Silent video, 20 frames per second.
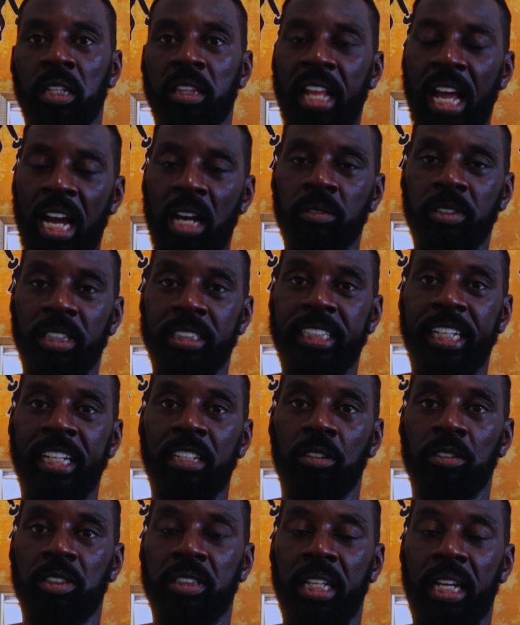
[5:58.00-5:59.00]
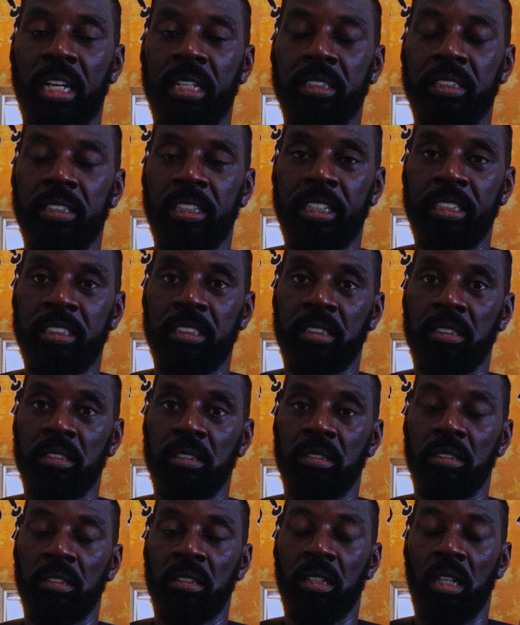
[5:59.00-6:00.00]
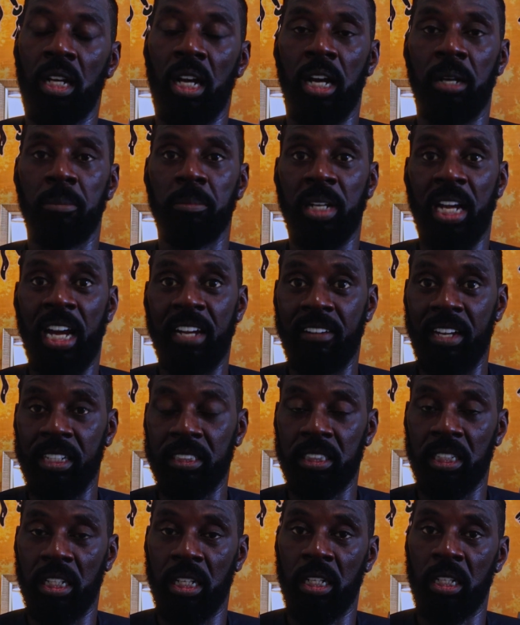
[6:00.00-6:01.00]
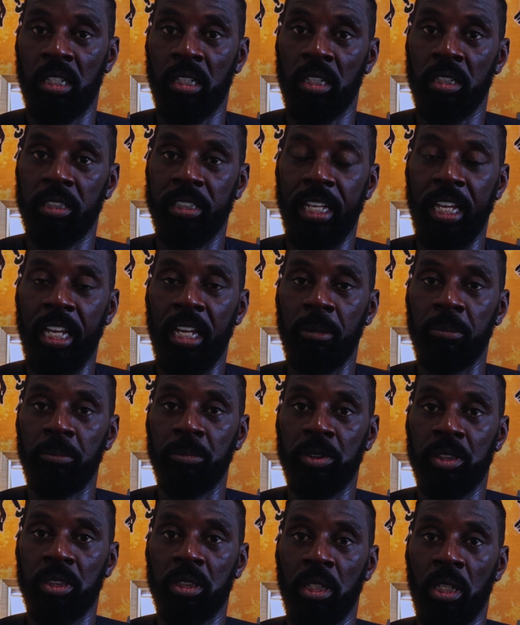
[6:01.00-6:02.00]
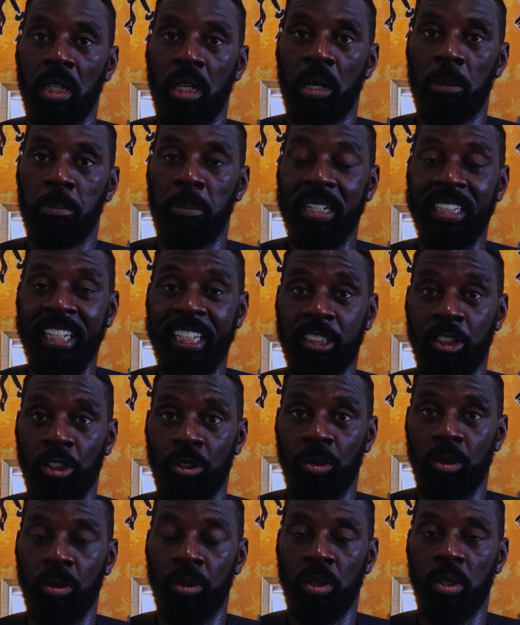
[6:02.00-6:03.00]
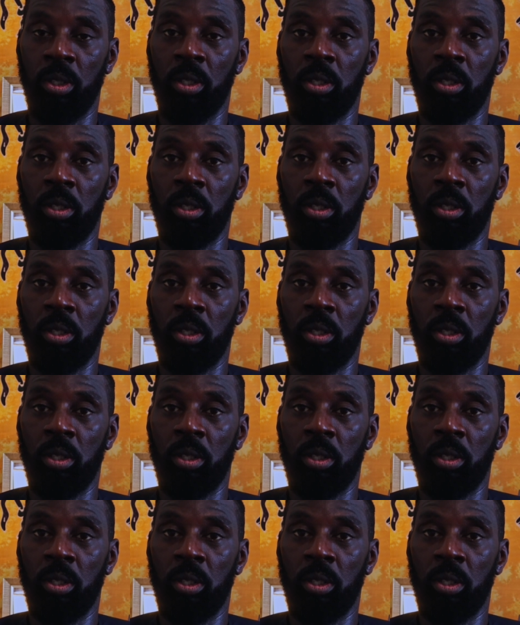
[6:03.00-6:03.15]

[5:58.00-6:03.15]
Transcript: Now they tell us that this um, character named Manetho